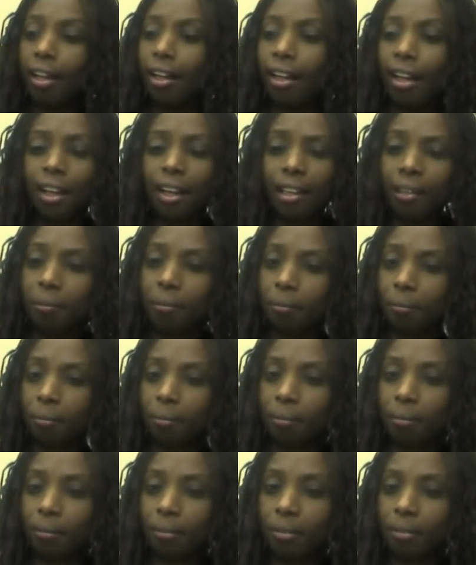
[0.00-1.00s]
Like,
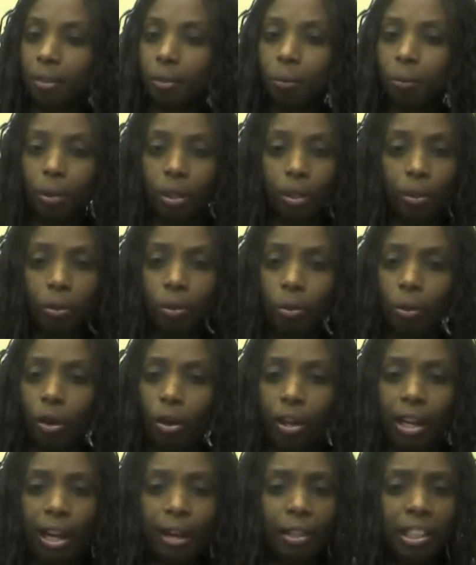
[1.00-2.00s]
well, you
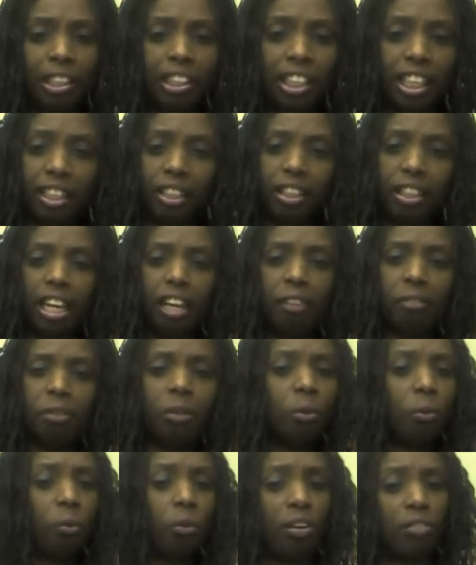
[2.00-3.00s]
heard how he said
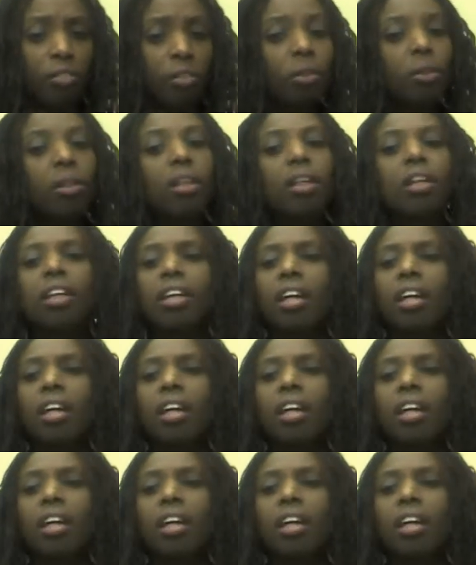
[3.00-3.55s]
level, revel.